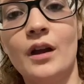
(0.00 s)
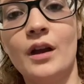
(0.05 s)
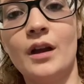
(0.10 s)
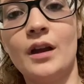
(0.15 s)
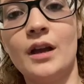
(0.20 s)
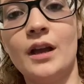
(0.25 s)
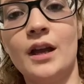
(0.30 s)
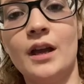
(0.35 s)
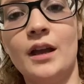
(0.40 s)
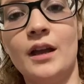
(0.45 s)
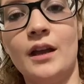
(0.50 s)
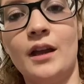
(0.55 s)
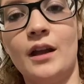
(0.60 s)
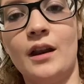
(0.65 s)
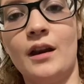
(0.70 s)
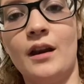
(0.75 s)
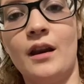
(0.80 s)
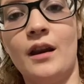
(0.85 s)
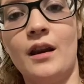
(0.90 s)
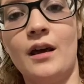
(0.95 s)

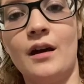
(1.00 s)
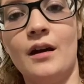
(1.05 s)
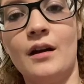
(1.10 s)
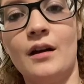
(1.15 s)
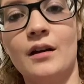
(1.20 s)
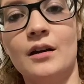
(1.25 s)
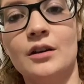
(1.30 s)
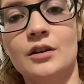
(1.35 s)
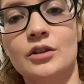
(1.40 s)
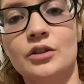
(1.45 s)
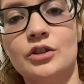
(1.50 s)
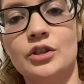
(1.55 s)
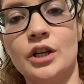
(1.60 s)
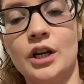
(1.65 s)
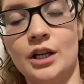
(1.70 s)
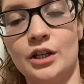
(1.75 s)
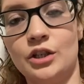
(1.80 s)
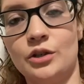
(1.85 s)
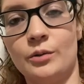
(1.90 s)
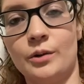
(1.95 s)
In
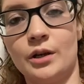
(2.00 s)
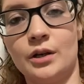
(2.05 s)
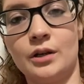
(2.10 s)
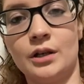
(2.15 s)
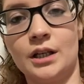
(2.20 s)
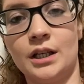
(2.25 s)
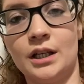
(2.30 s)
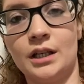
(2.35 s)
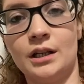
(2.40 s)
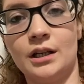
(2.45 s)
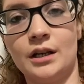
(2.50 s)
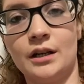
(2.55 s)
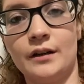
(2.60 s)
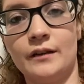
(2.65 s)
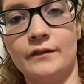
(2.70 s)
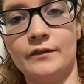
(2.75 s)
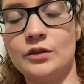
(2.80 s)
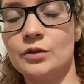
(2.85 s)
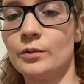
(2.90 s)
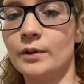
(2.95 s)
January
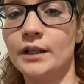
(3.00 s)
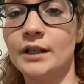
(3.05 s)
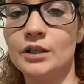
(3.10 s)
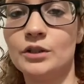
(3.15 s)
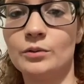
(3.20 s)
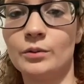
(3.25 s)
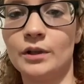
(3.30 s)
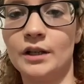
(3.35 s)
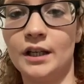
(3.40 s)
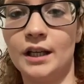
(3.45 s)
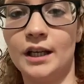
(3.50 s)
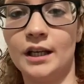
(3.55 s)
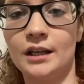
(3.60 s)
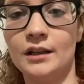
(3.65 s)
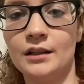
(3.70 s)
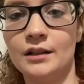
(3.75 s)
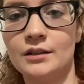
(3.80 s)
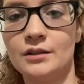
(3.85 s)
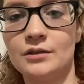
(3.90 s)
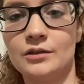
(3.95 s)
of 2020,